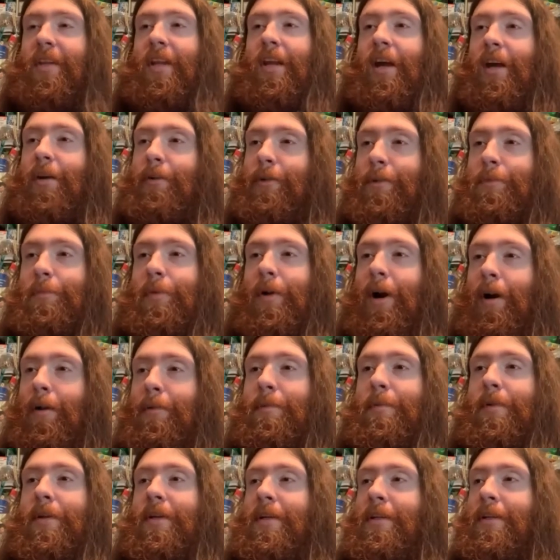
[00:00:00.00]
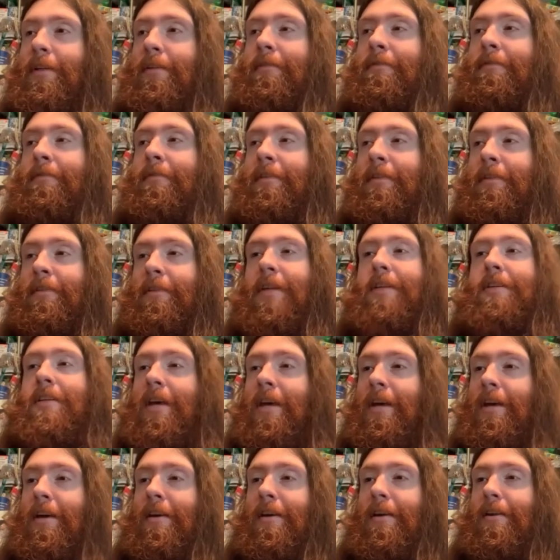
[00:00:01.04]
it was probably these
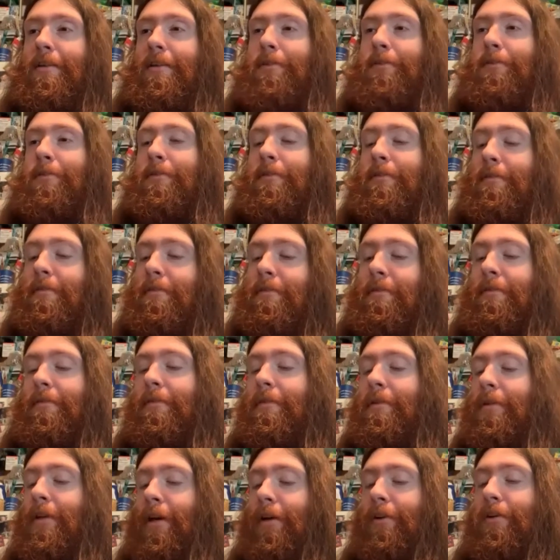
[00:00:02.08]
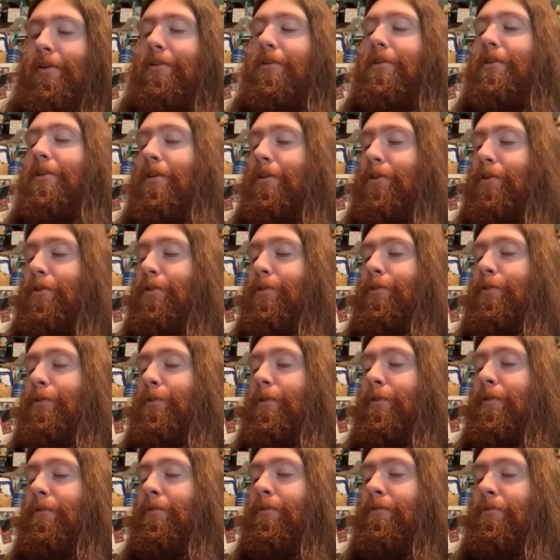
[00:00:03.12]
kids going to
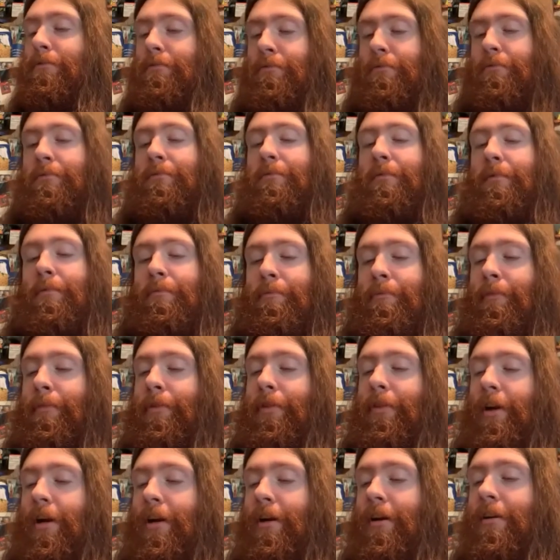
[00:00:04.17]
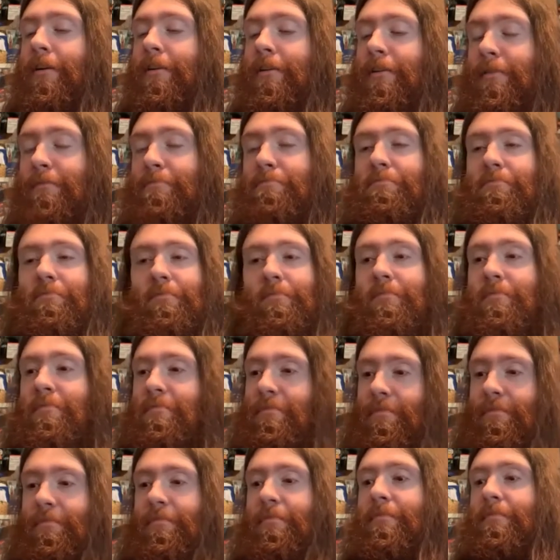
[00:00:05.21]
their
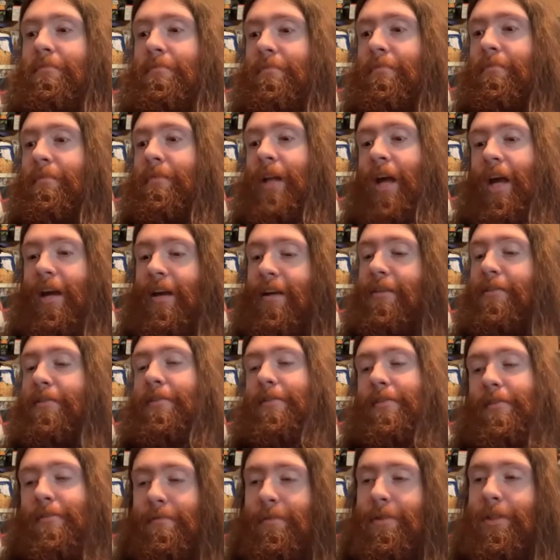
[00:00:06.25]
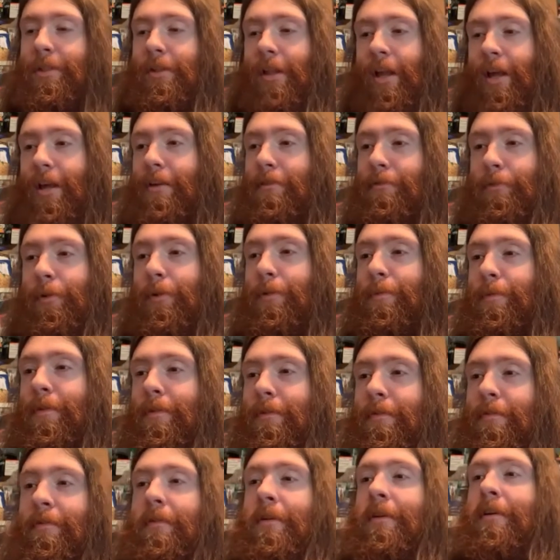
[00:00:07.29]
dad's slave
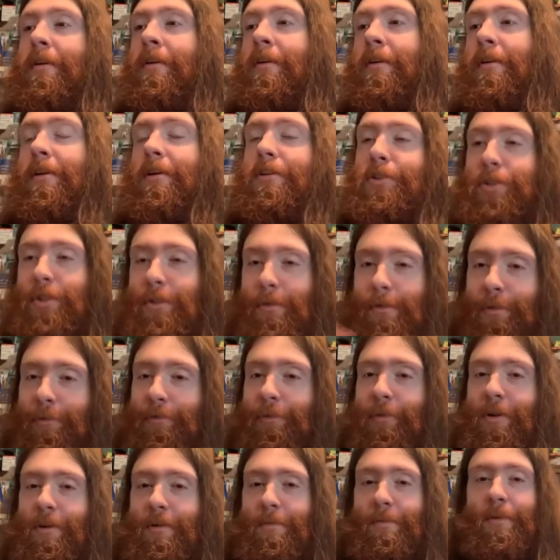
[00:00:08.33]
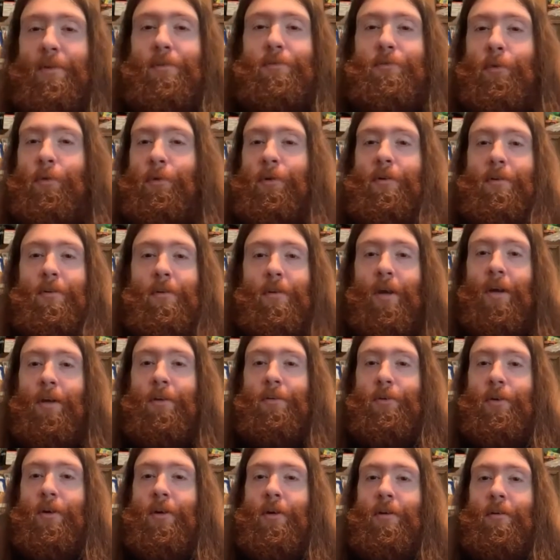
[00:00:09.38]
woman because she was from a foreign
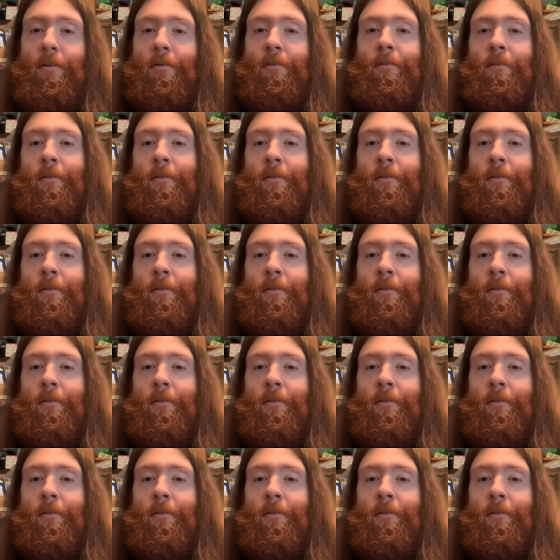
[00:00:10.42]
country